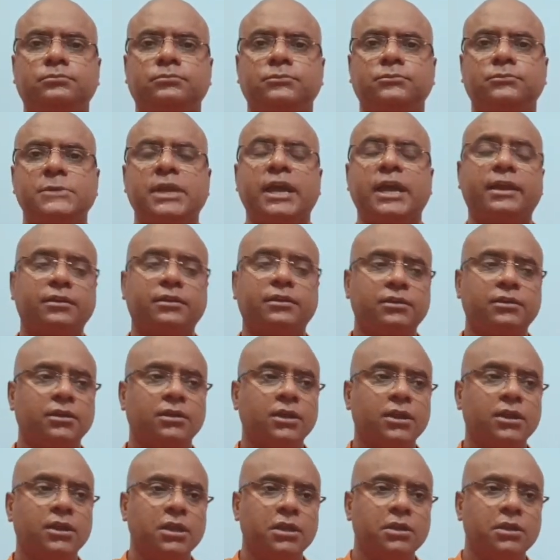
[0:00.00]
And
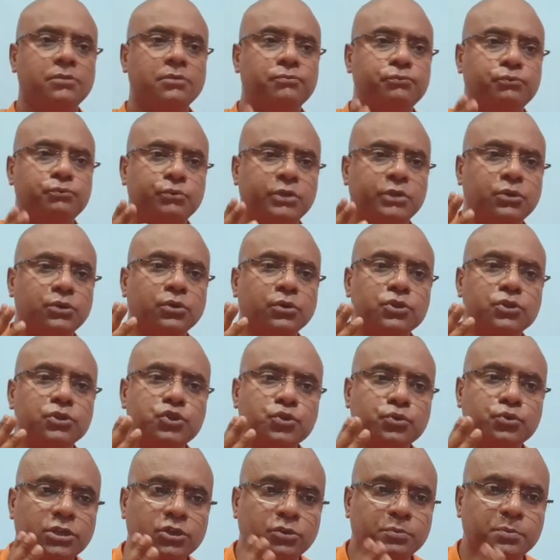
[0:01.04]
if we go
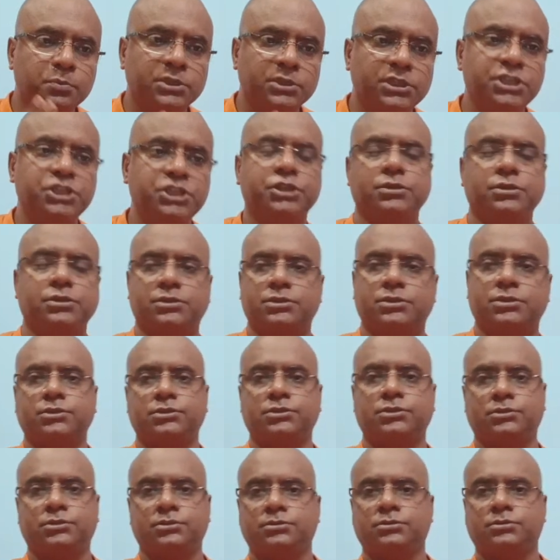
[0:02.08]
through the Upanishads,
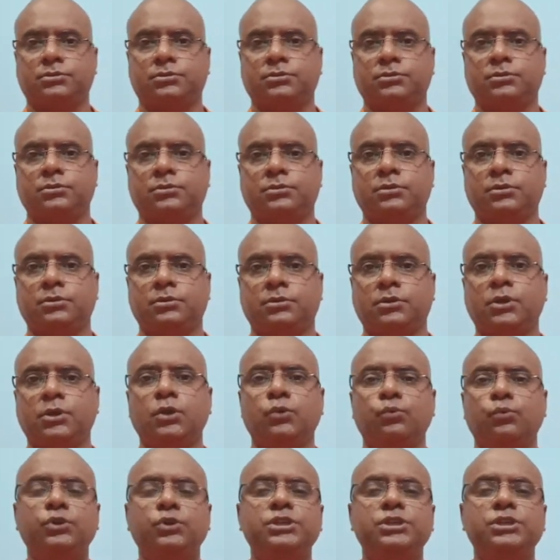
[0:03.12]

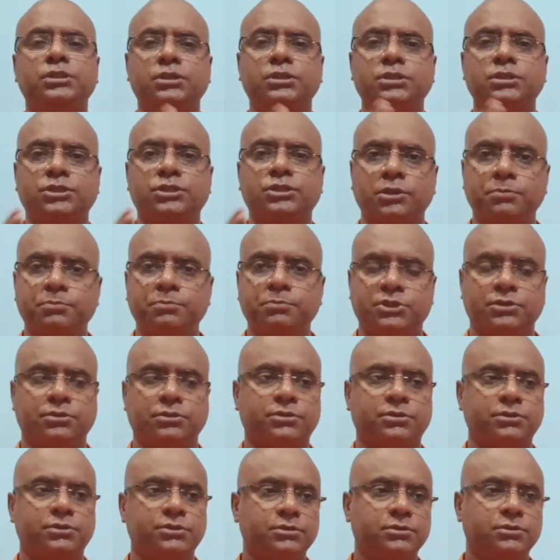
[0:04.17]
which are the
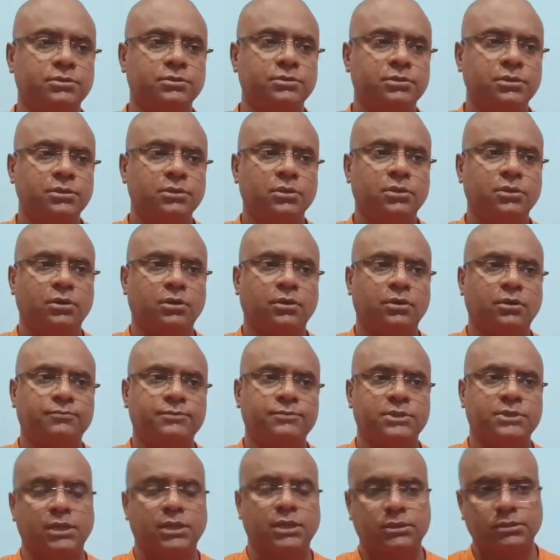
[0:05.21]
scriptures of
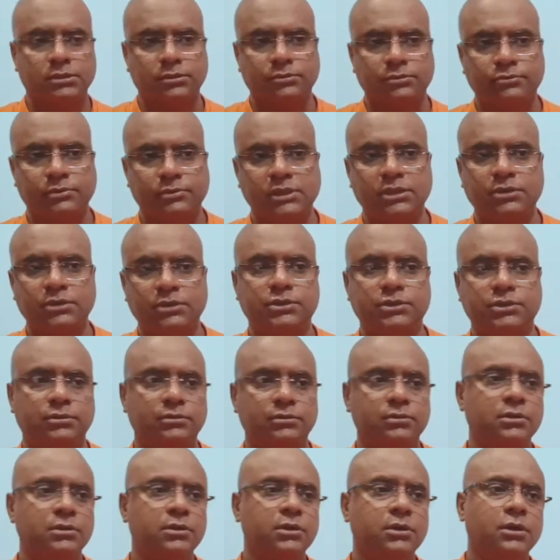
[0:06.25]
Sanatan religion,
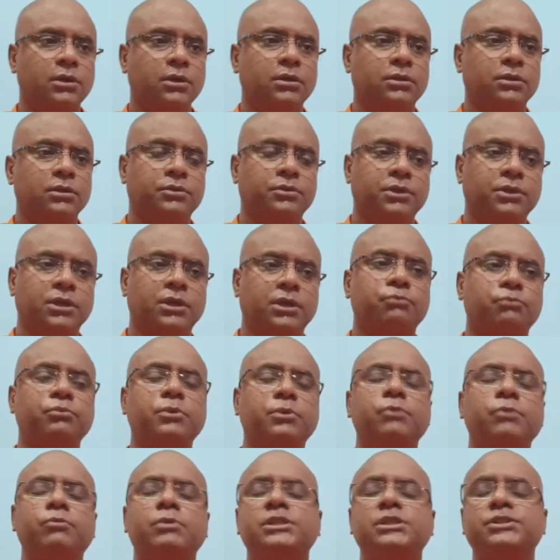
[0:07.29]
there
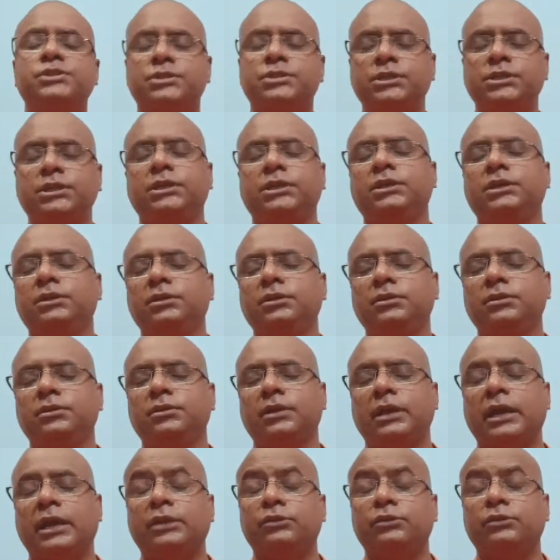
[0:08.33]
we will see
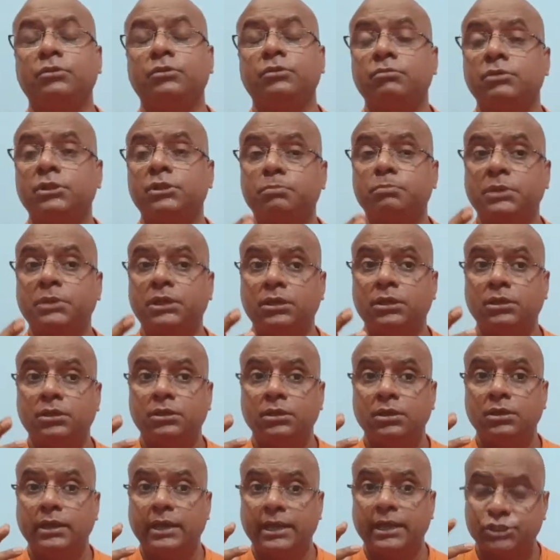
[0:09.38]
and we will be
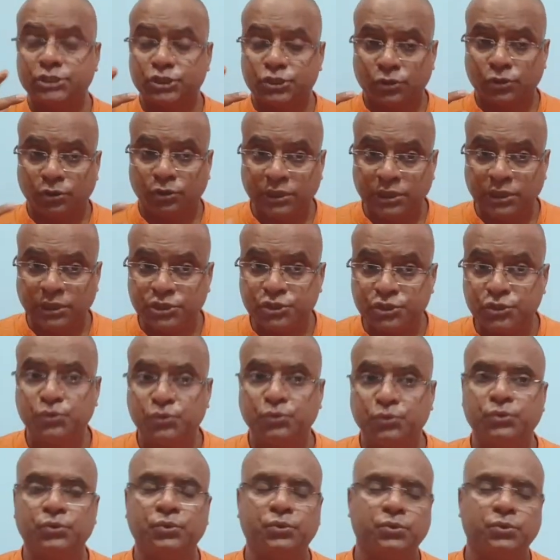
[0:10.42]
astonished to
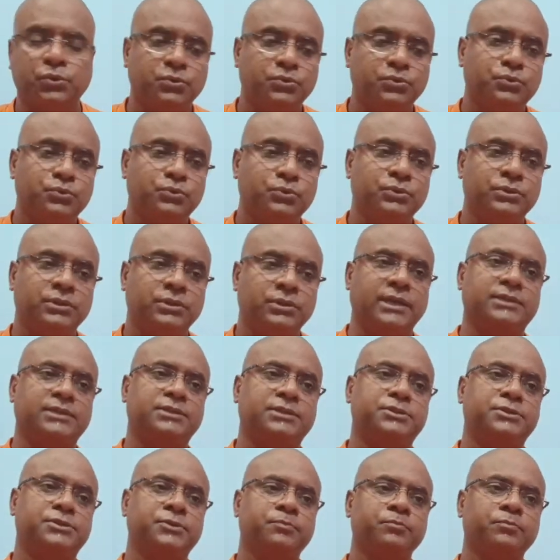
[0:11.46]
know that
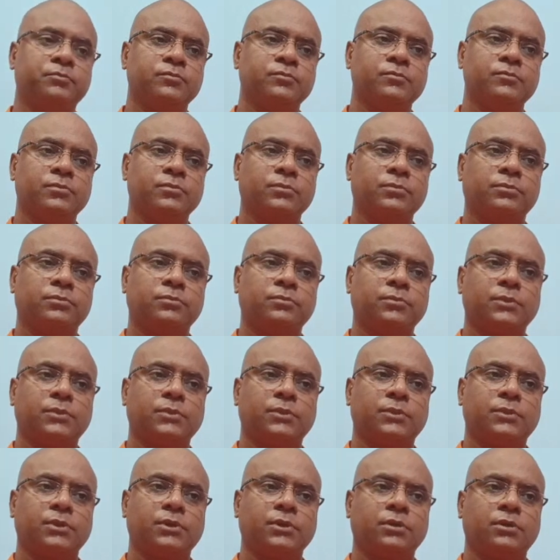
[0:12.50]

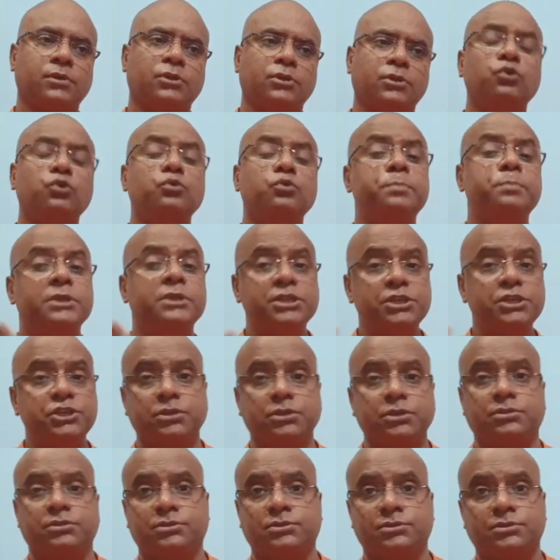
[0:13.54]
the
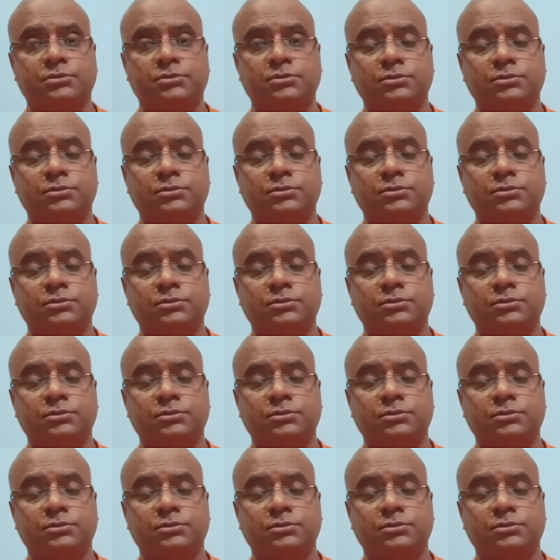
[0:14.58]
Upanishads,